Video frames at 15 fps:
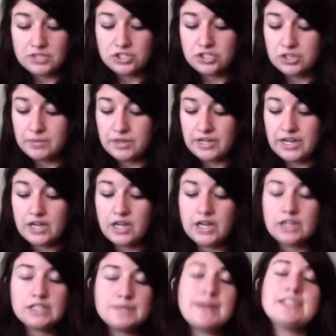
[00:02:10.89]
distributed
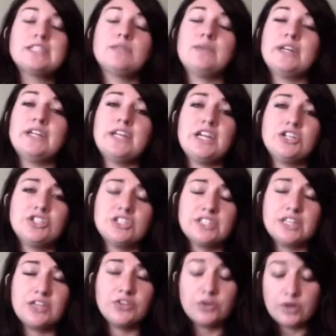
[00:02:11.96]
irresponsibly and
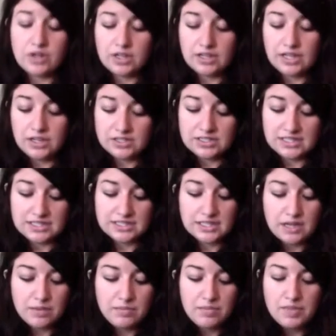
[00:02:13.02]
dangerously through an illegal
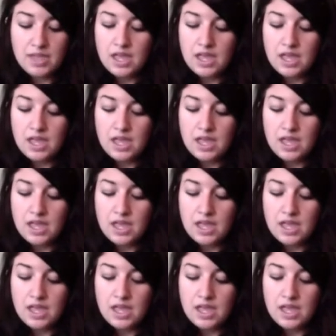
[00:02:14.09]
system.